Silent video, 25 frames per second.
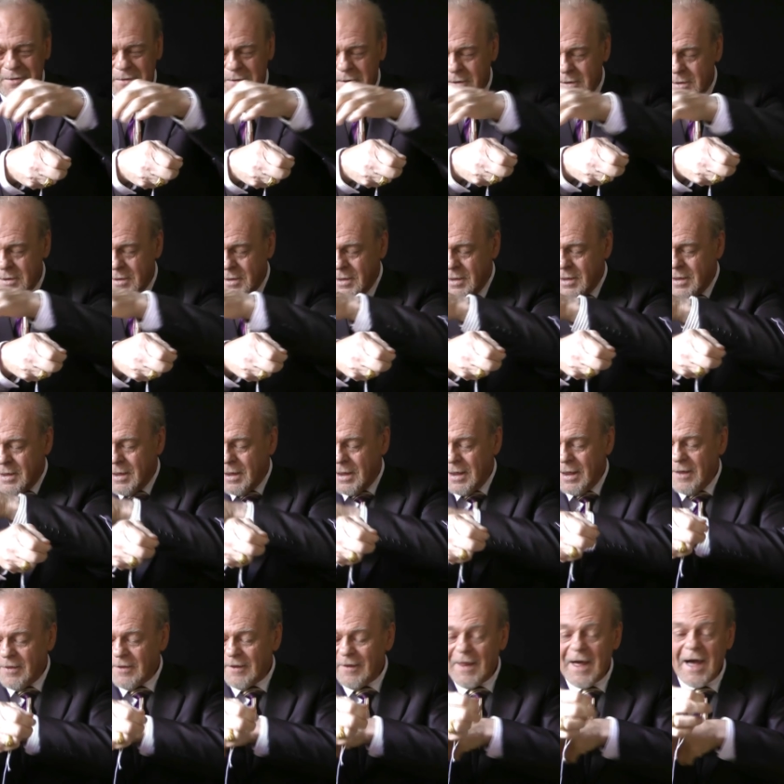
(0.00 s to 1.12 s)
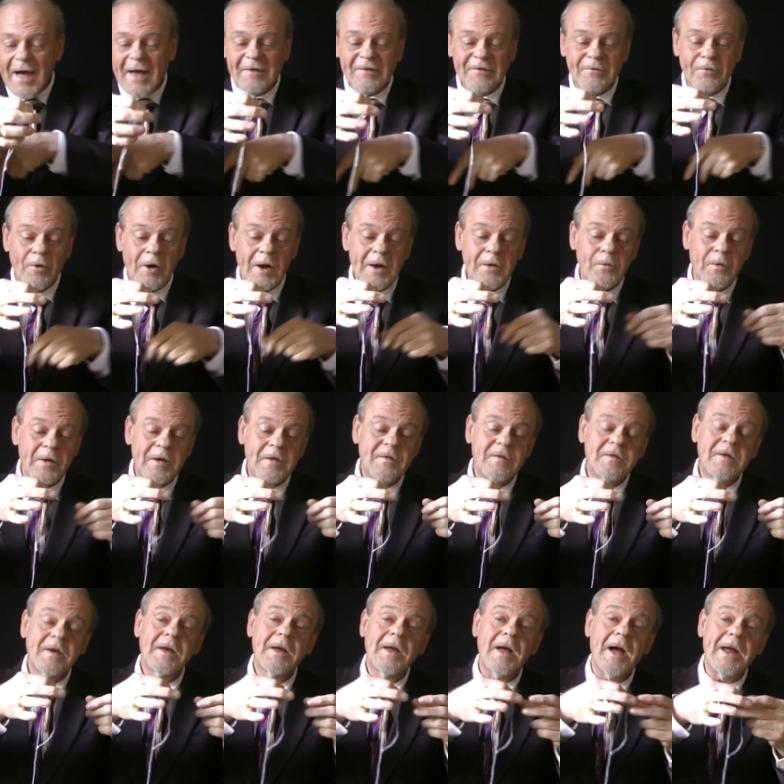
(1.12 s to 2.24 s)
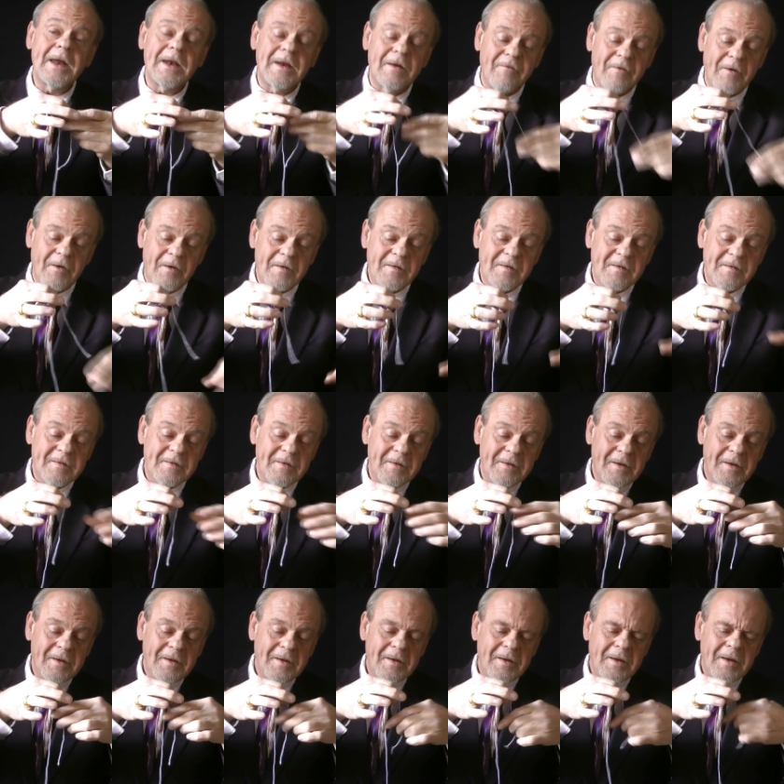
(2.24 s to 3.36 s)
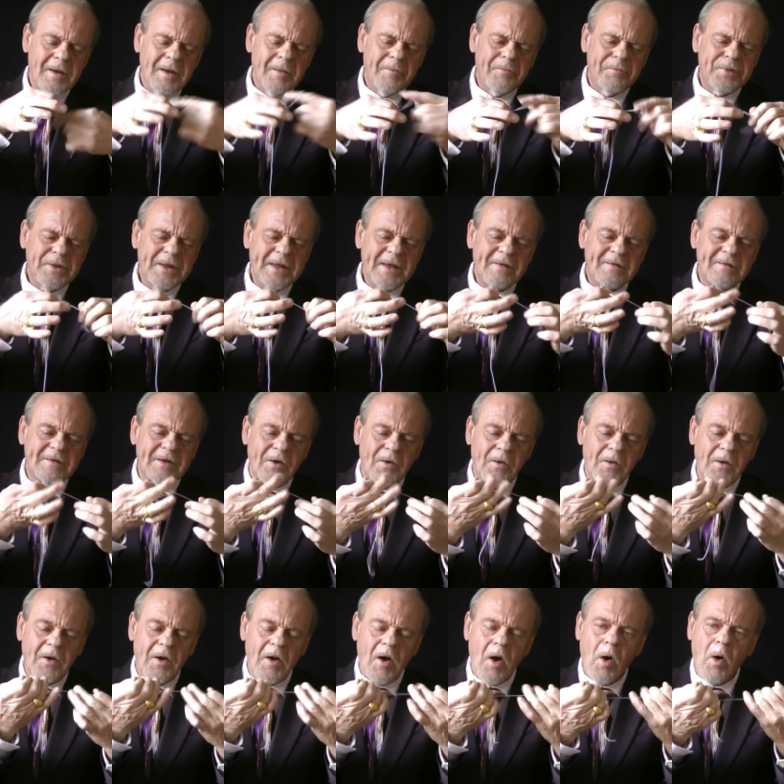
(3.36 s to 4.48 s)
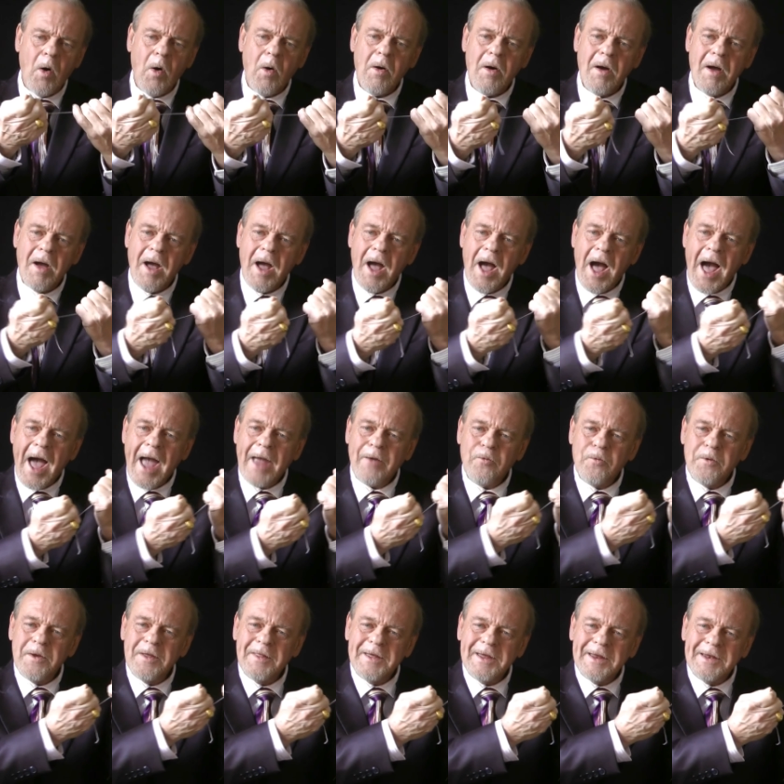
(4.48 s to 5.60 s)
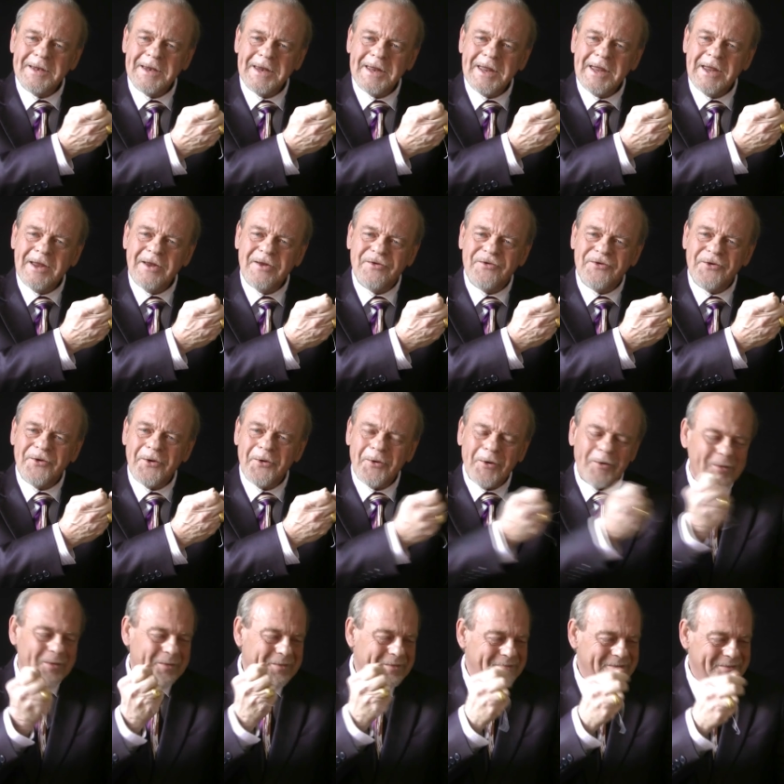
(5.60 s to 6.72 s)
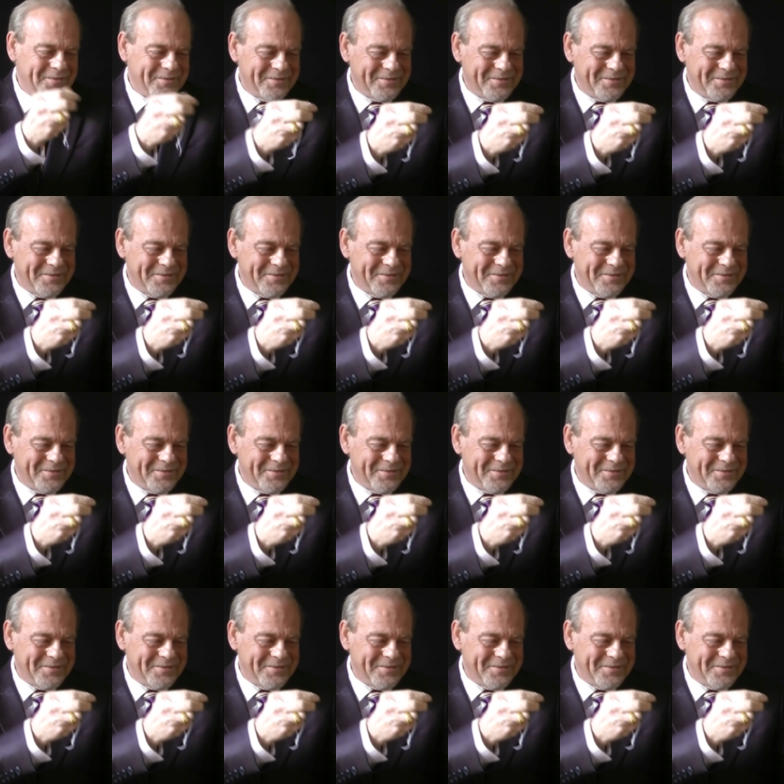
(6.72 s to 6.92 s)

And the last one, which kind of hurts, please don't go. I really need you.